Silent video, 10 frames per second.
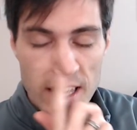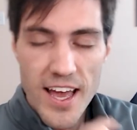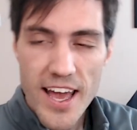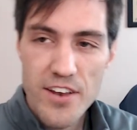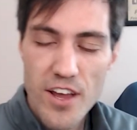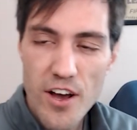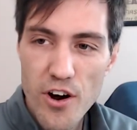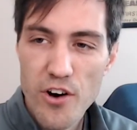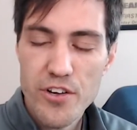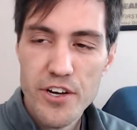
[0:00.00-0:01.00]
And
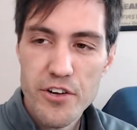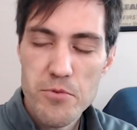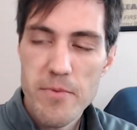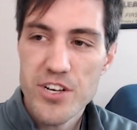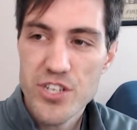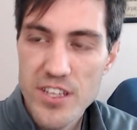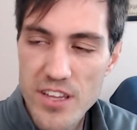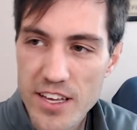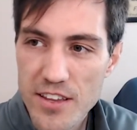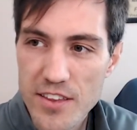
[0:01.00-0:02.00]
earlier you mentioned
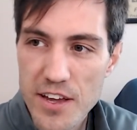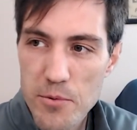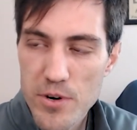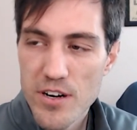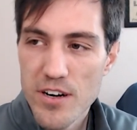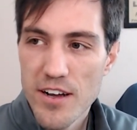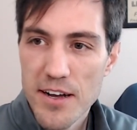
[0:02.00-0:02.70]
that there were